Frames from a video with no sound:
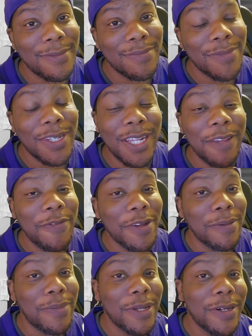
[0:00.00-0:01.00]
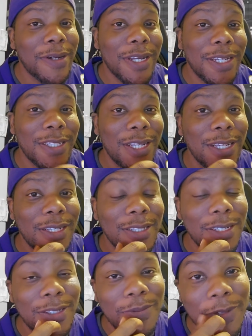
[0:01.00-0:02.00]
But Le'Veon Bell has hands
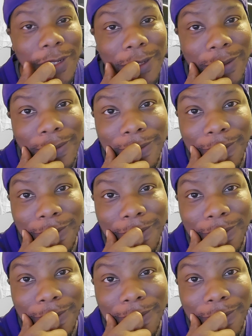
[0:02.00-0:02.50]
as well.